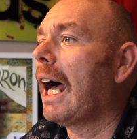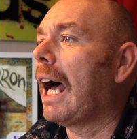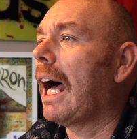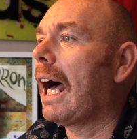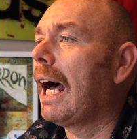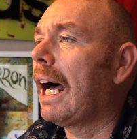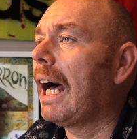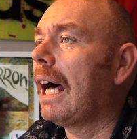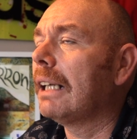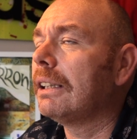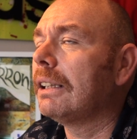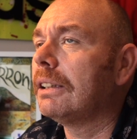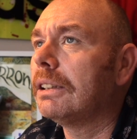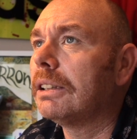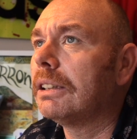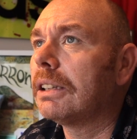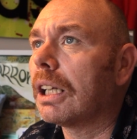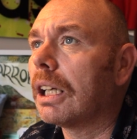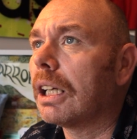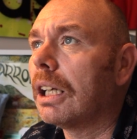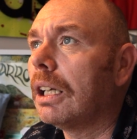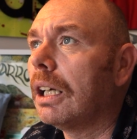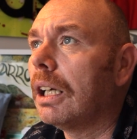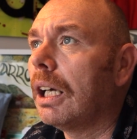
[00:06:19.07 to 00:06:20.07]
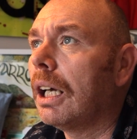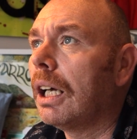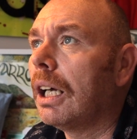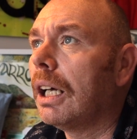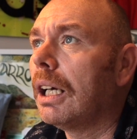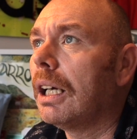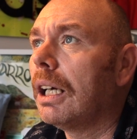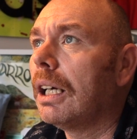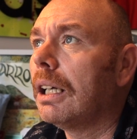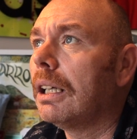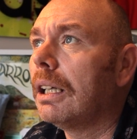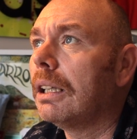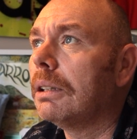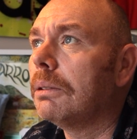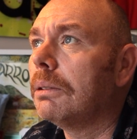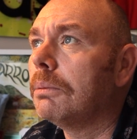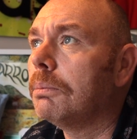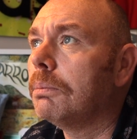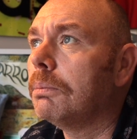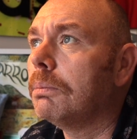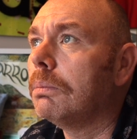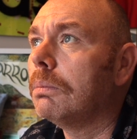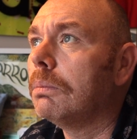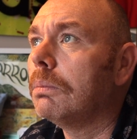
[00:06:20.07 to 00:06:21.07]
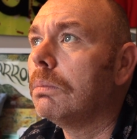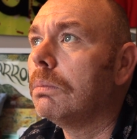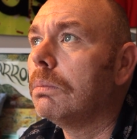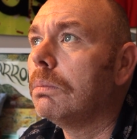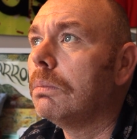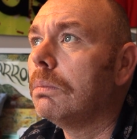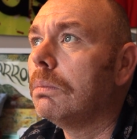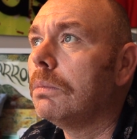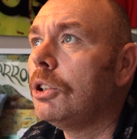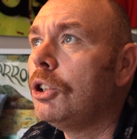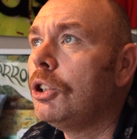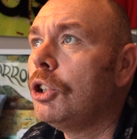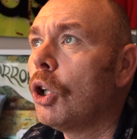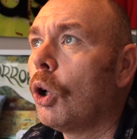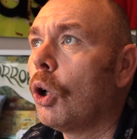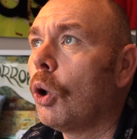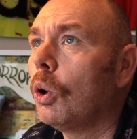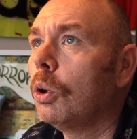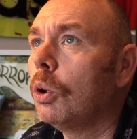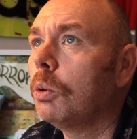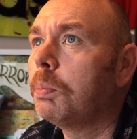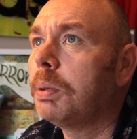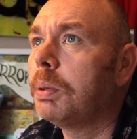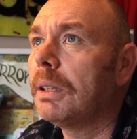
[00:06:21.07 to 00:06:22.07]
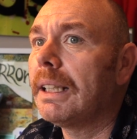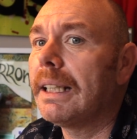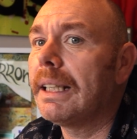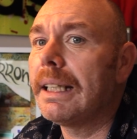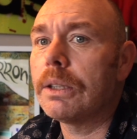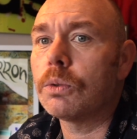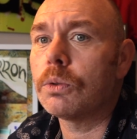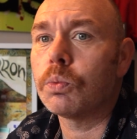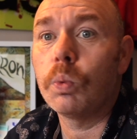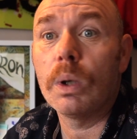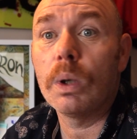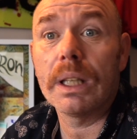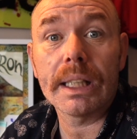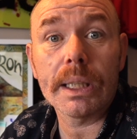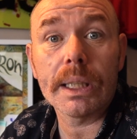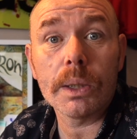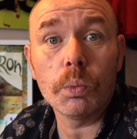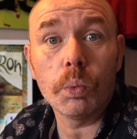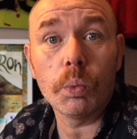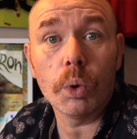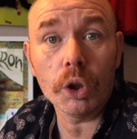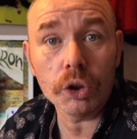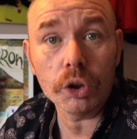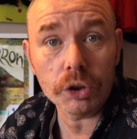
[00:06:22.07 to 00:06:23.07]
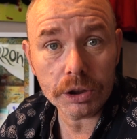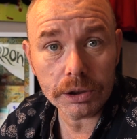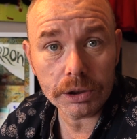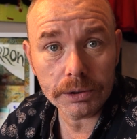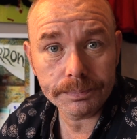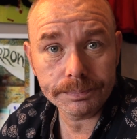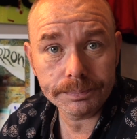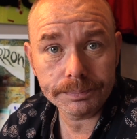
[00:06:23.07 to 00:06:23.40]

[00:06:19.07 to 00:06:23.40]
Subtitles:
And Noel plays Willie Wood.